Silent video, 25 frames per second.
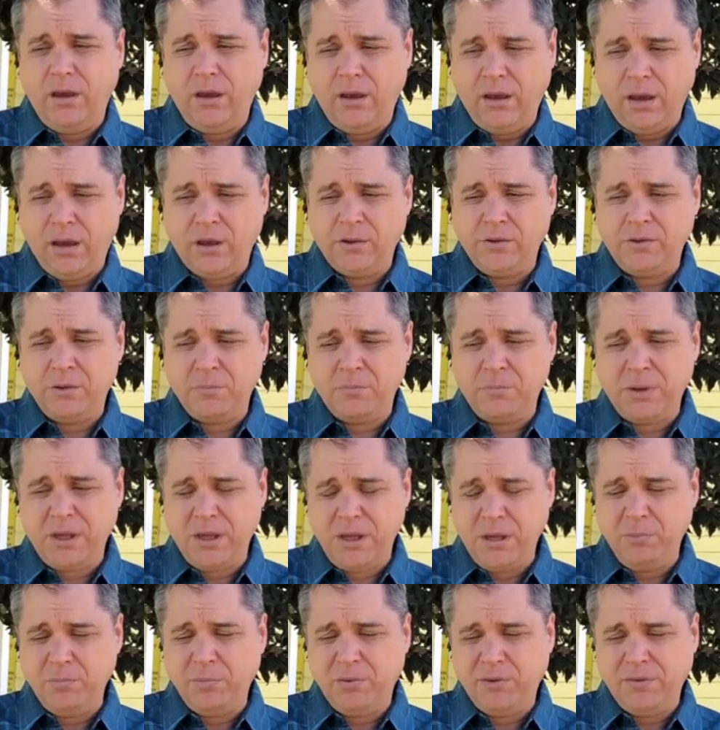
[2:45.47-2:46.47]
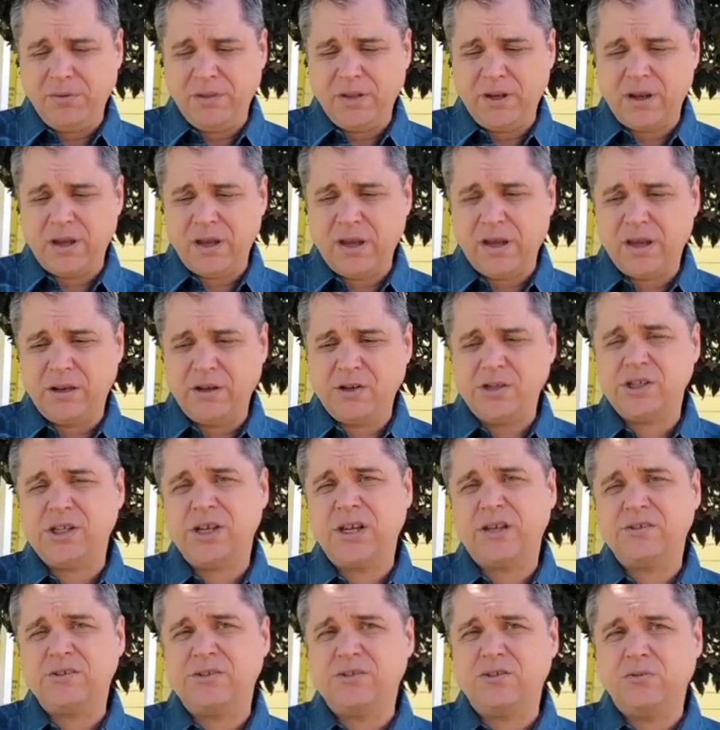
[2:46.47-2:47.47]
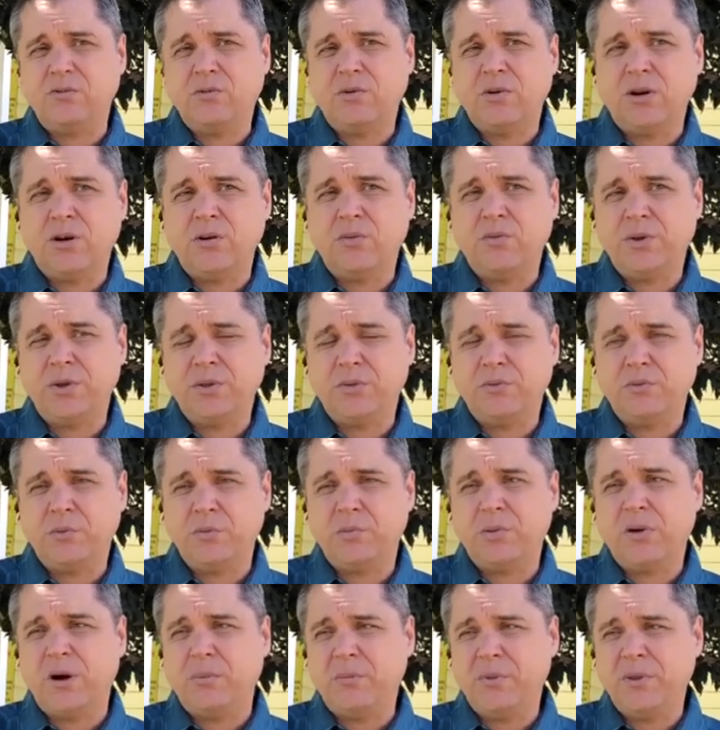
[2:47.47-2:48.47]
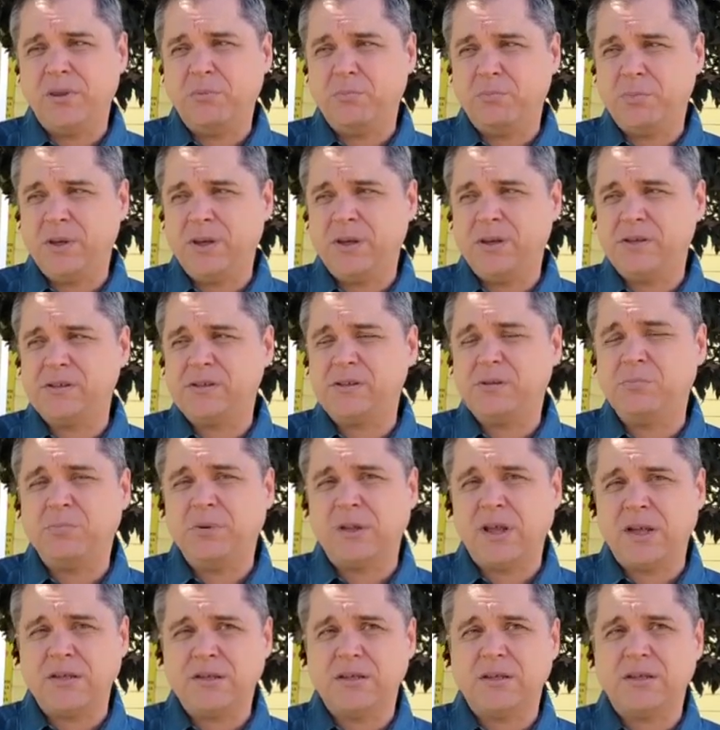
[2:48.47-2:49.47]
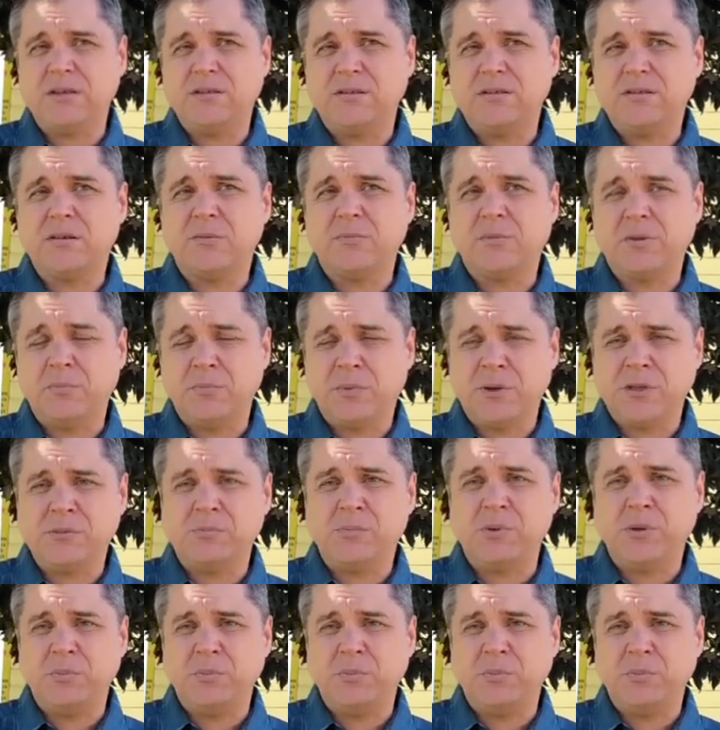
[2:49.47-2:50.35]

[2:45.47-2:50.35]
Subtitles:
And the people that I had a chance to work with were probably the biggest blessing. Some of the best